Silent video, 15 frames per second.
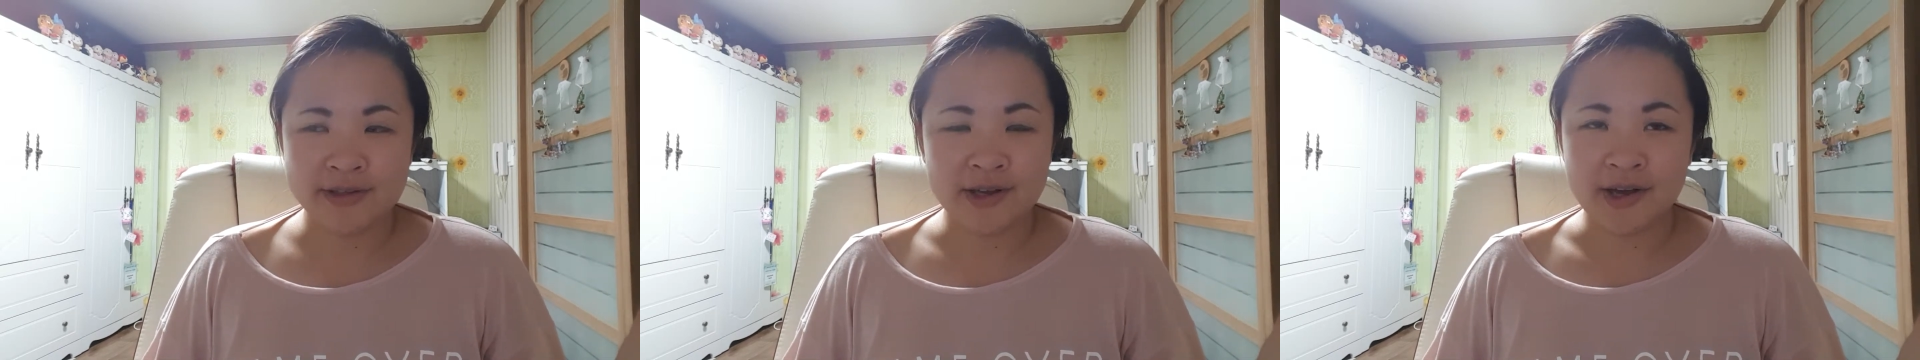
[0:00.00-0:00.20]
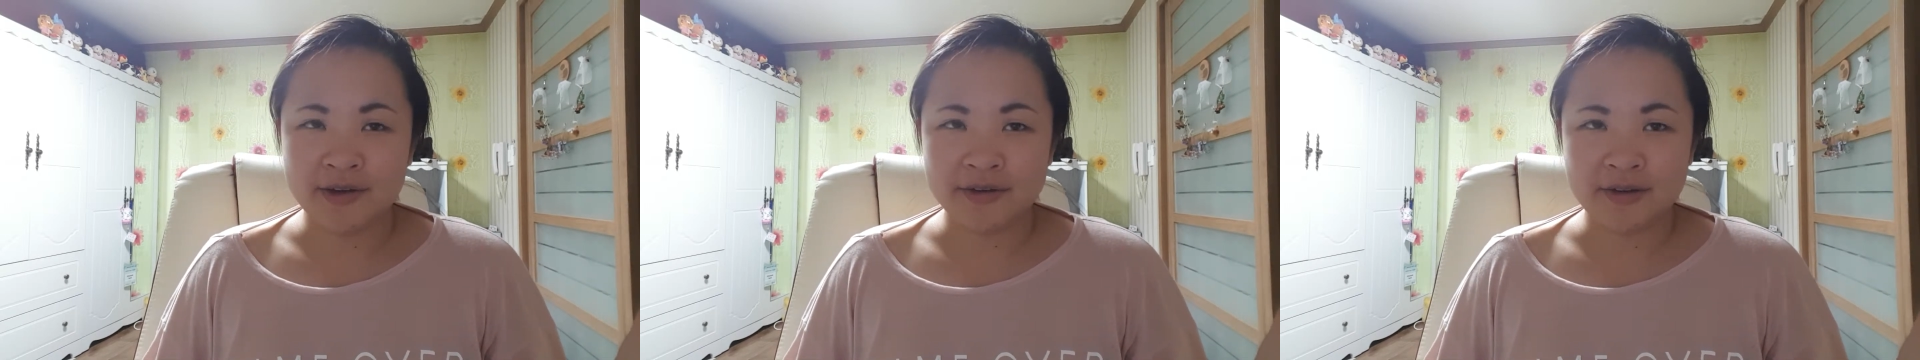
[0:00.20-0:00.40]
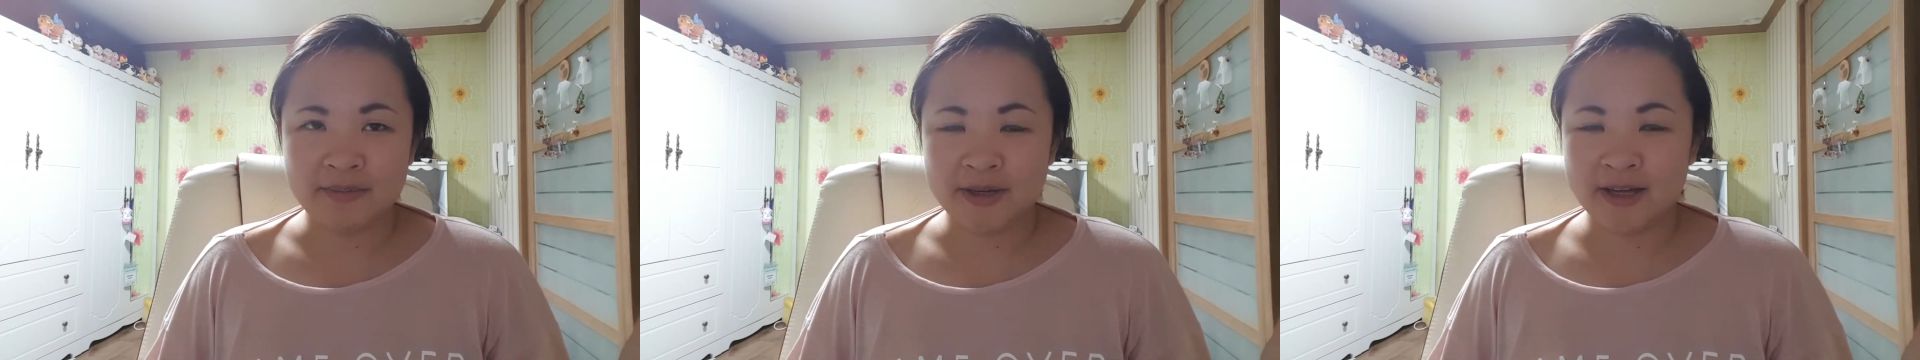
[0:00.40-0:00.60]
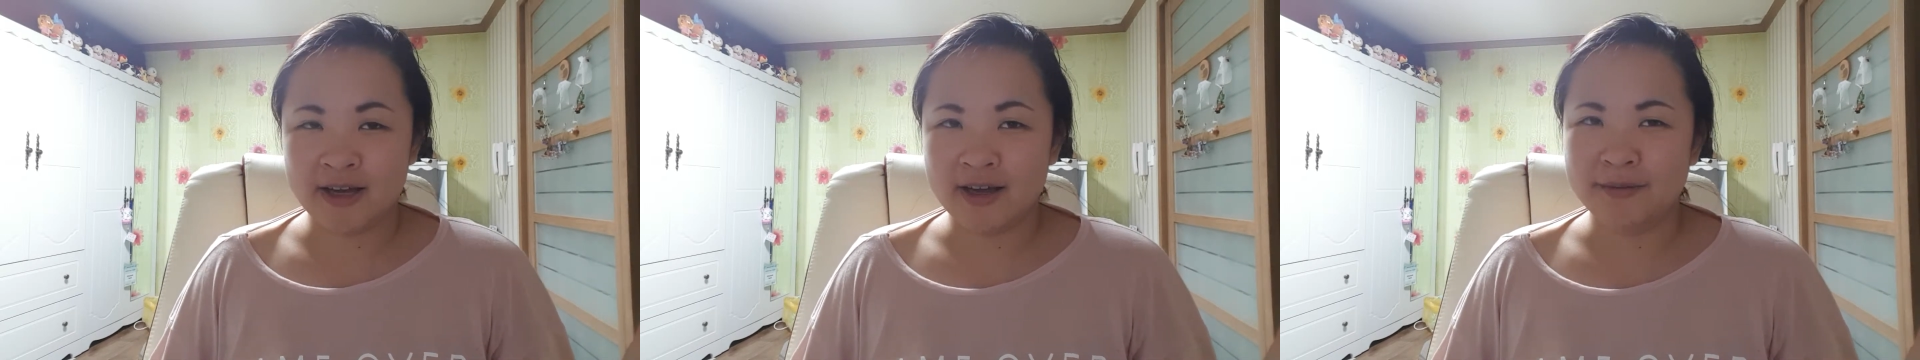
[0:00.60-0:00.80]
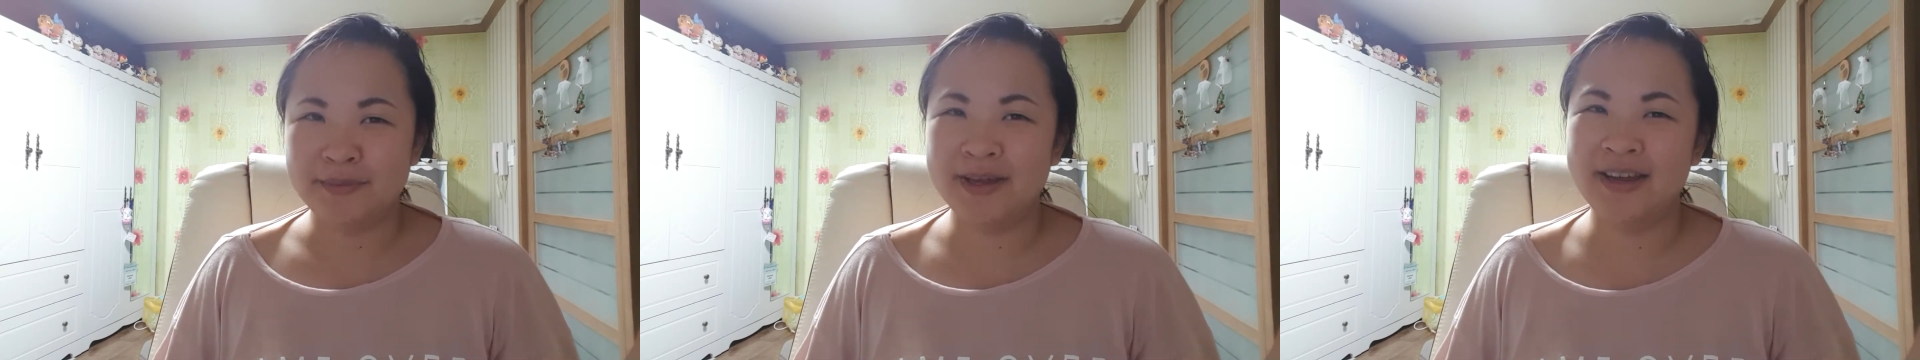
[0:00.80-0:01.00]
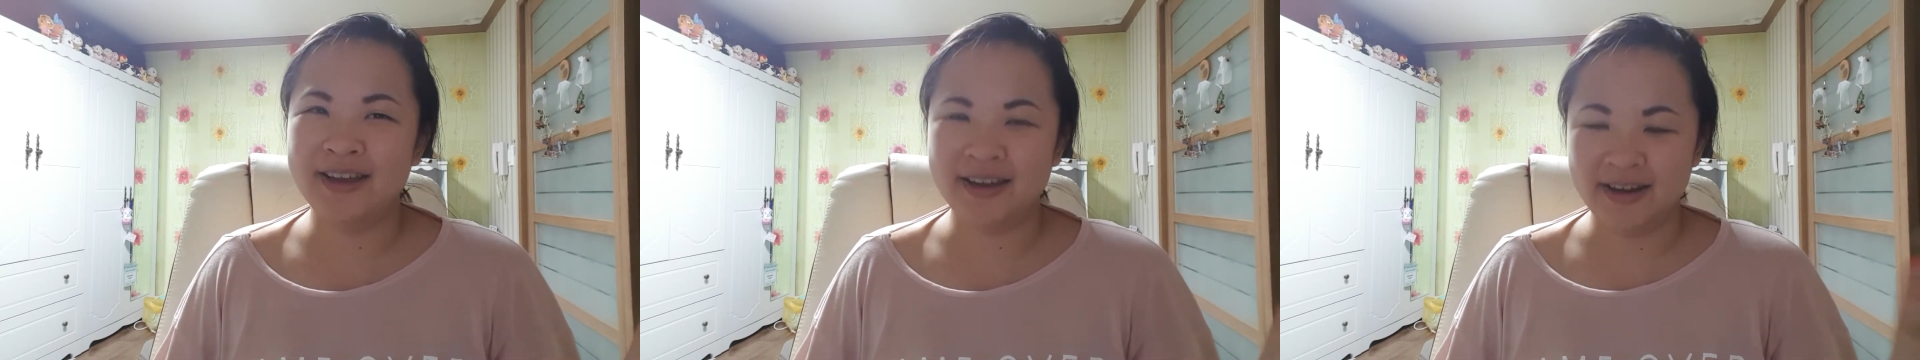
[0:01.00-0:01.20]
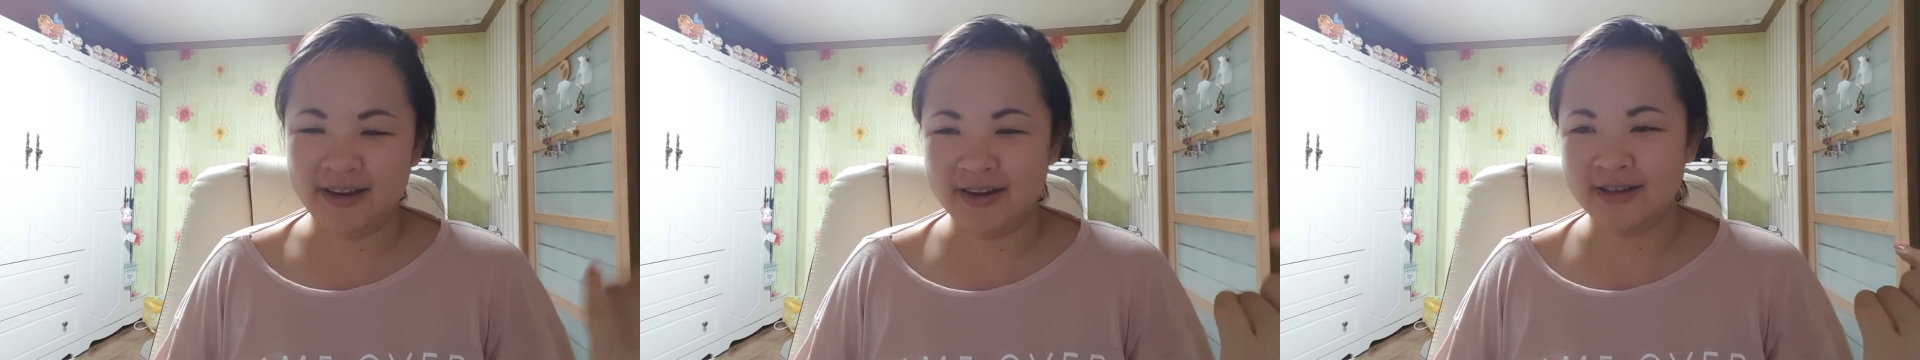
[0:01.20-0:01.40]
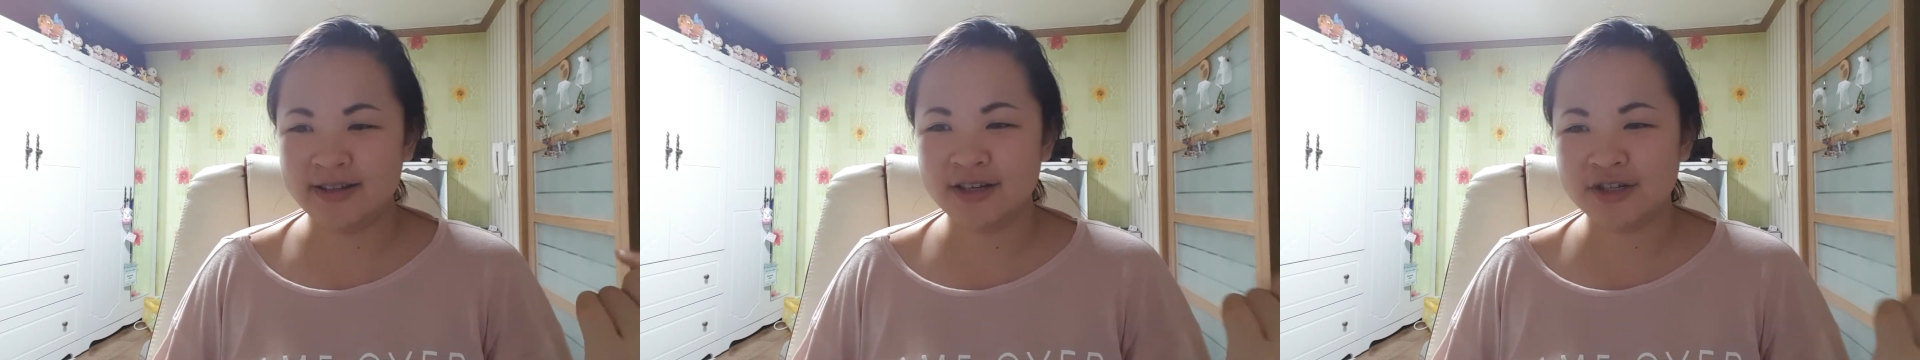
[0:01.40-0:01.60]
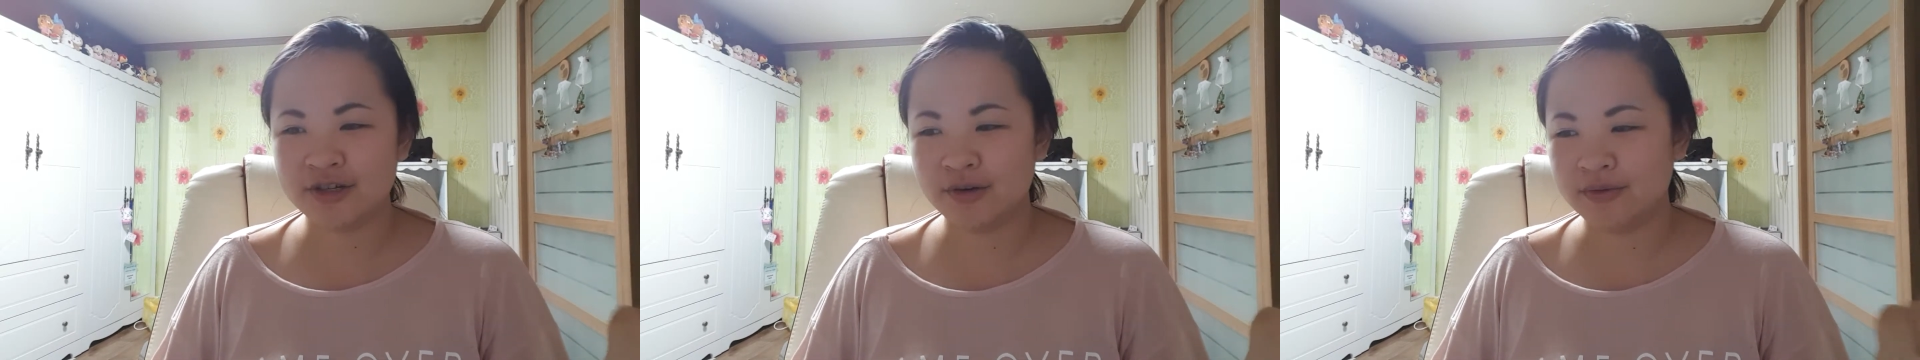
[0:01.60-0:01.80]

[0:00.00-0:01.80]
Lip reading: not going to become a teacher